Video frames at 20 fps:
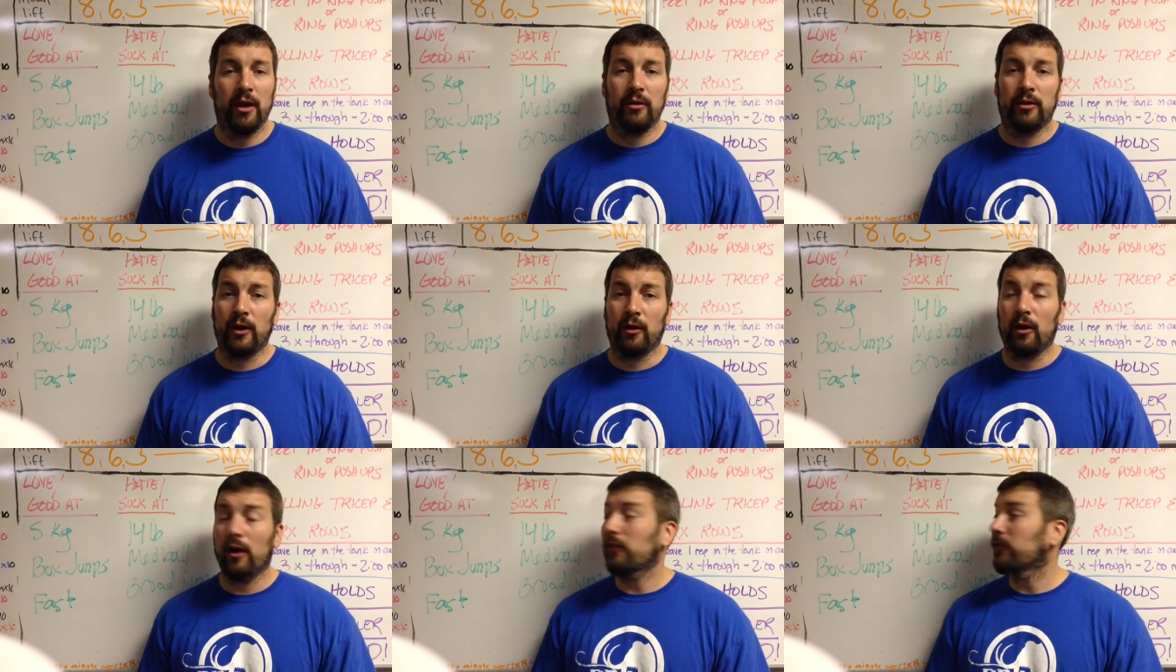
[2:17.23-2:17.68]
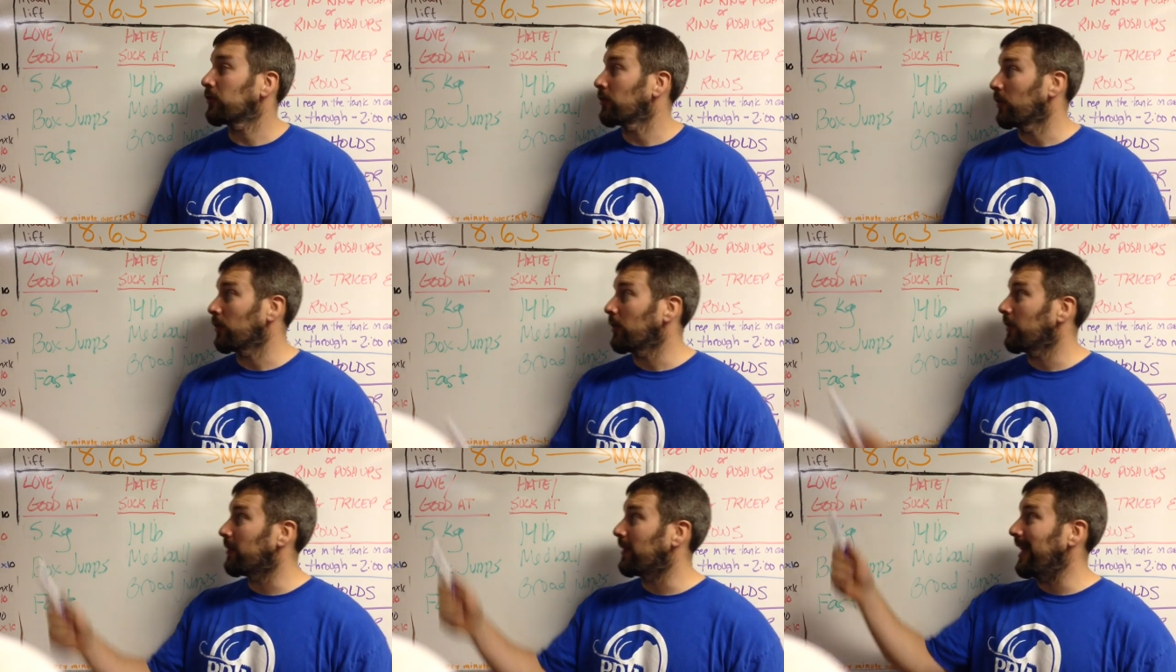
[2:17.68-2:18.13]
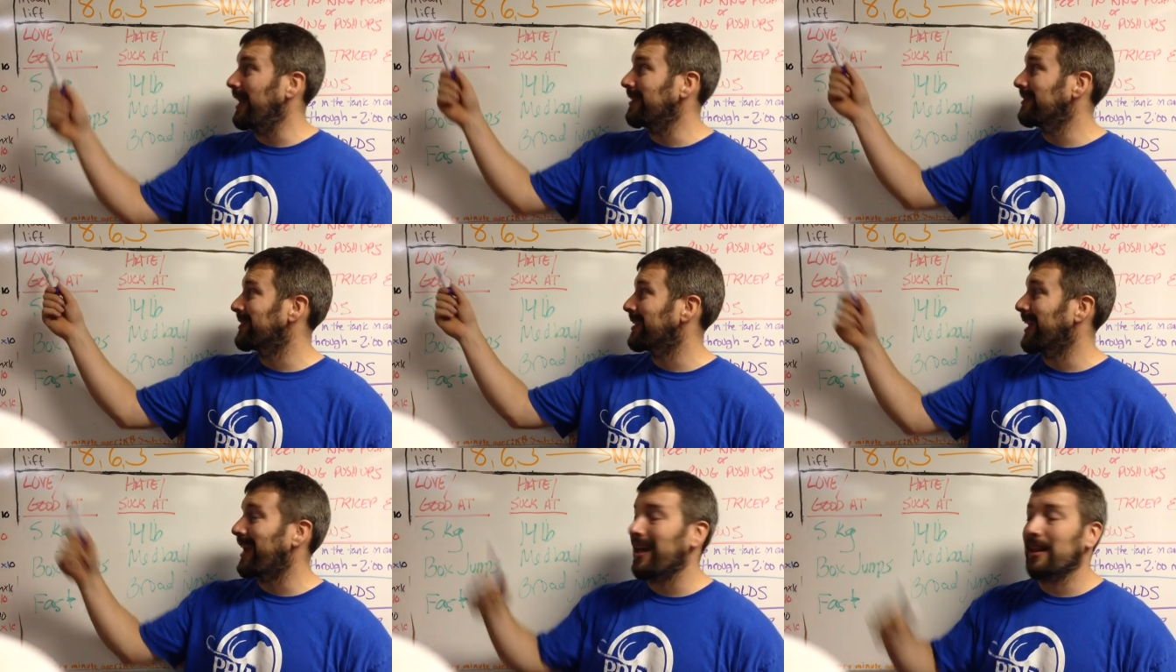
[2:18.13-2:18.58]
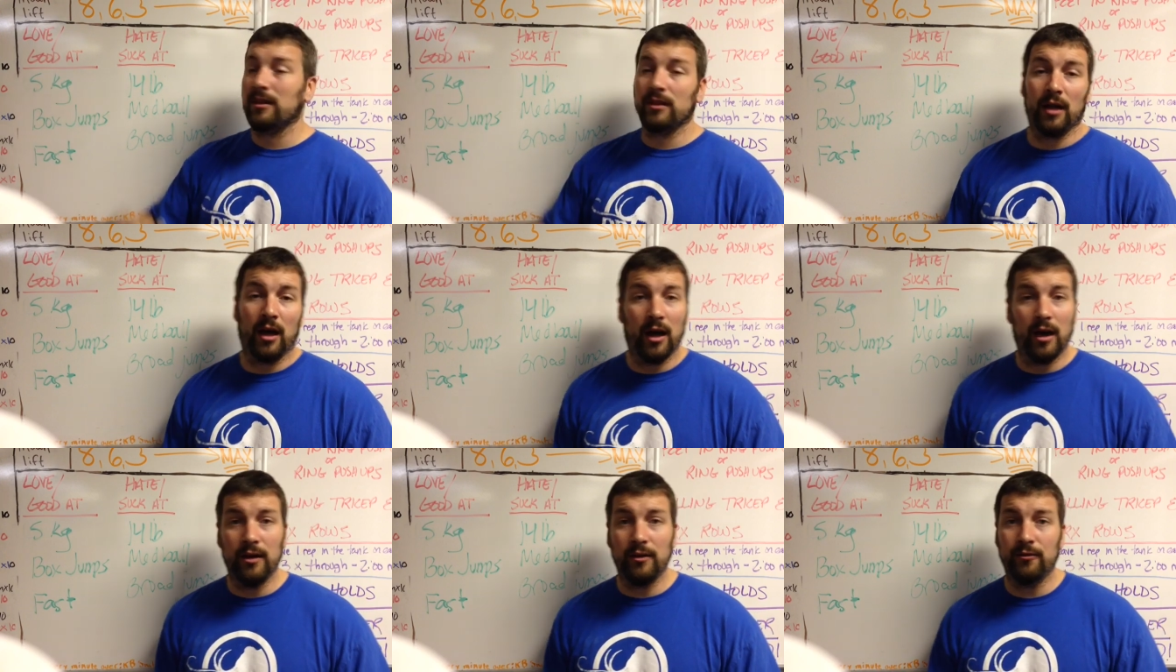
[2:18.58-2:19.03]
there are certain things that I
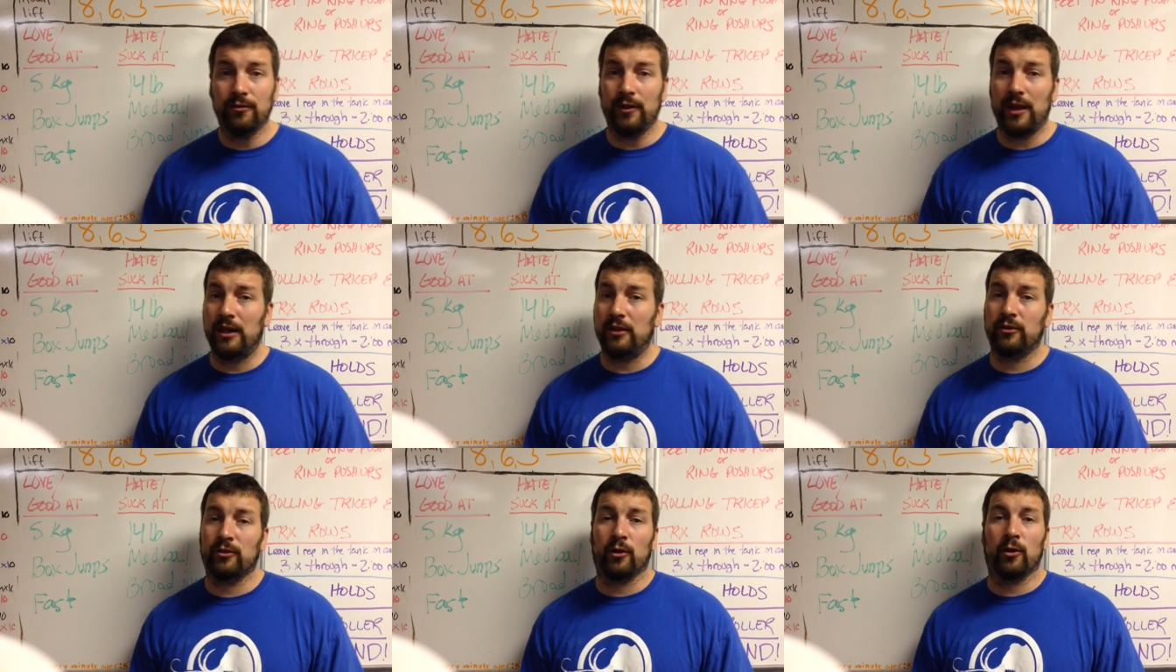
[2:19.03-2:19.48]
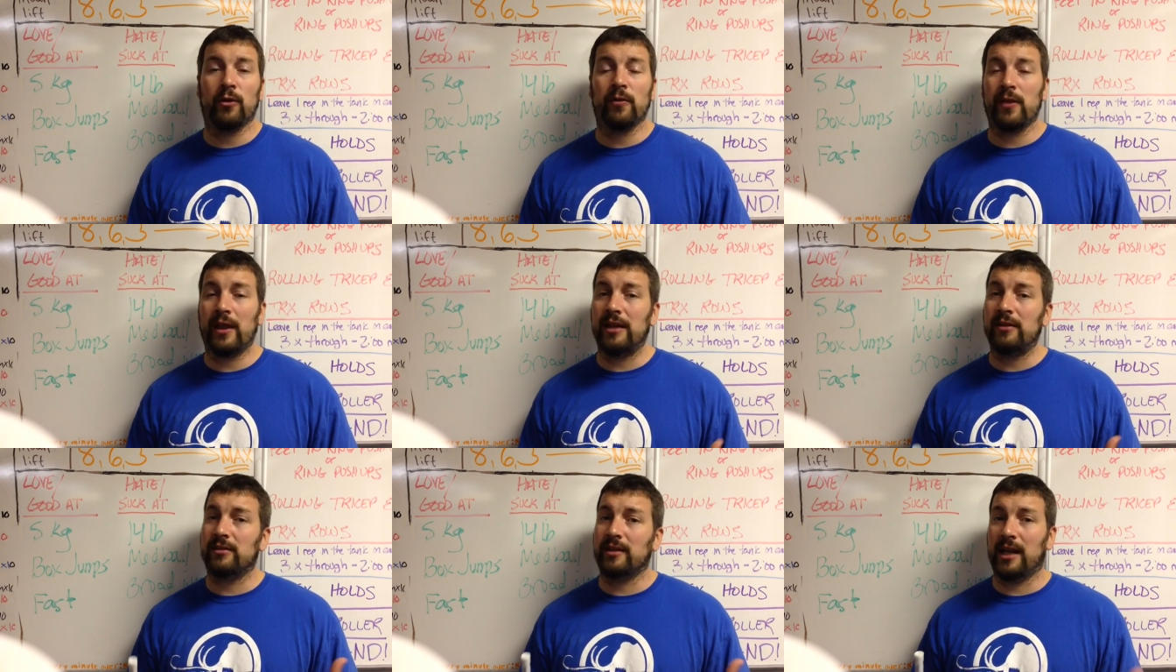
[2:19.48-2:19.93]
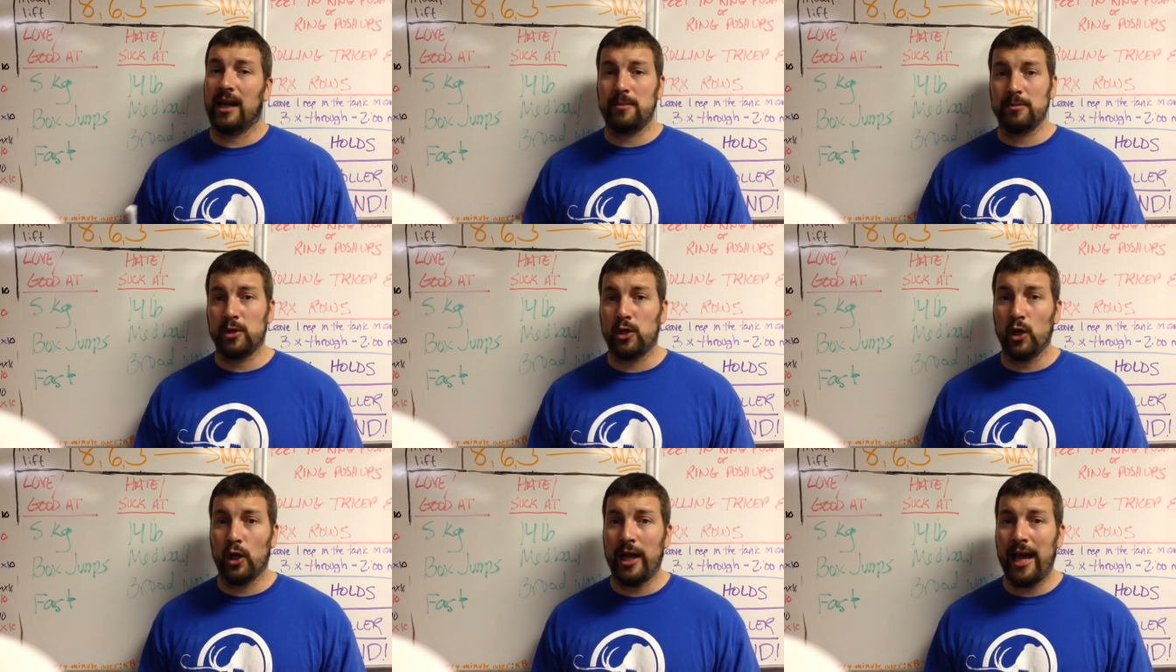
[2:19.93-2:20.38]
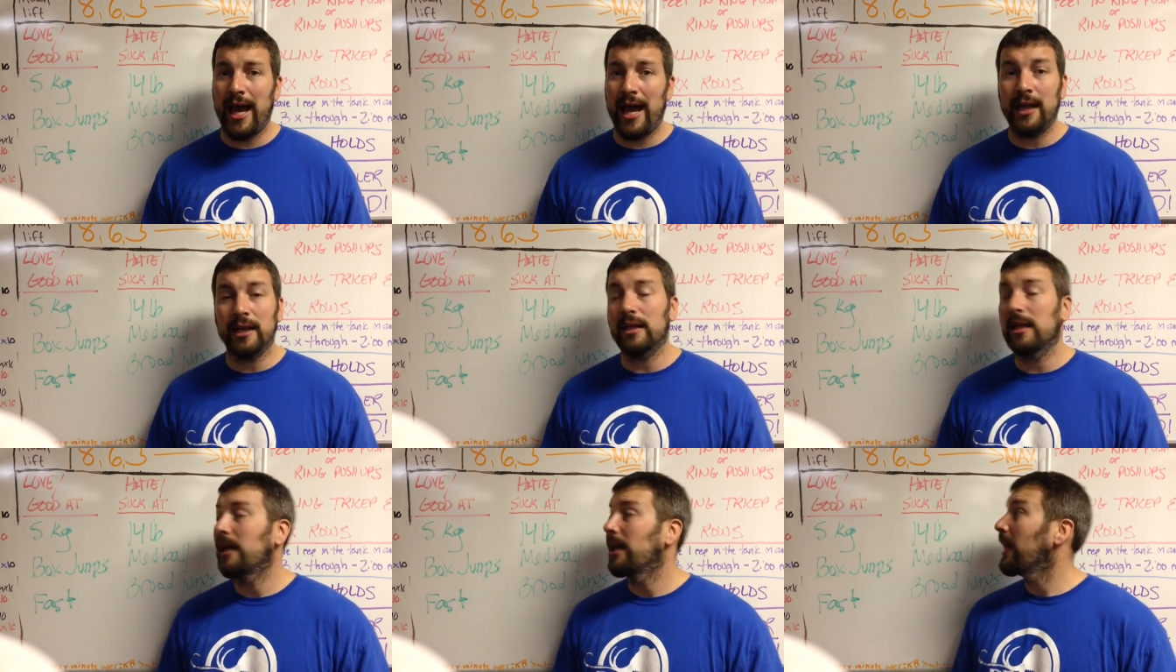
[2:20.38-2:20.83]
love and certain things that I'm good
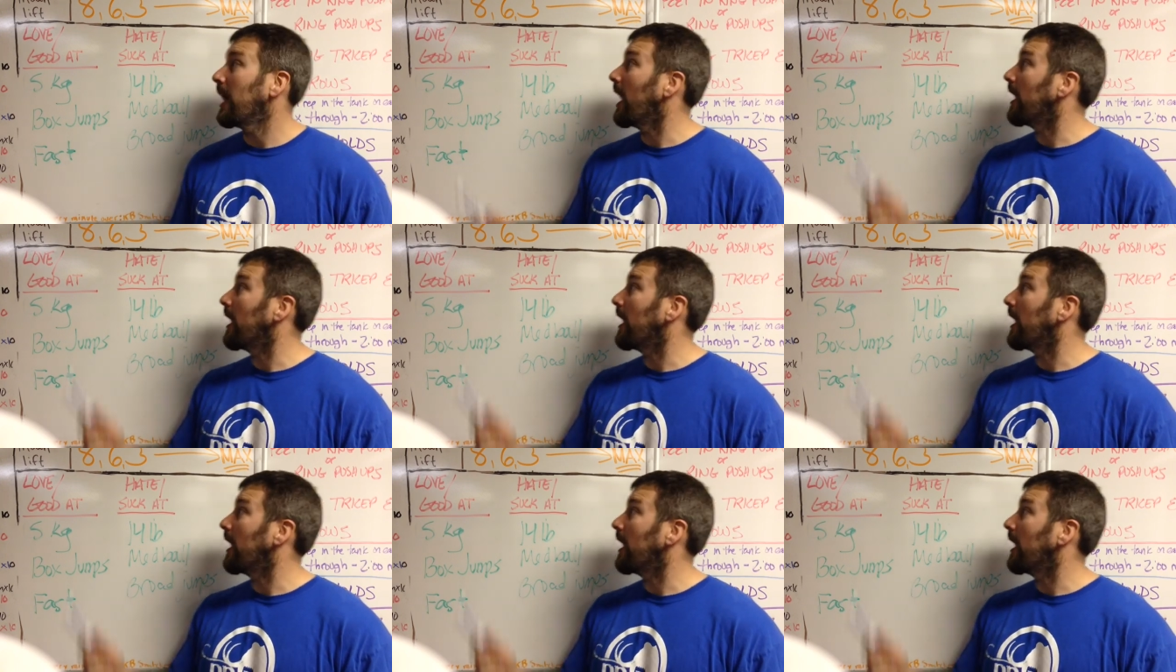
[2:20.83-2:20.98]
at,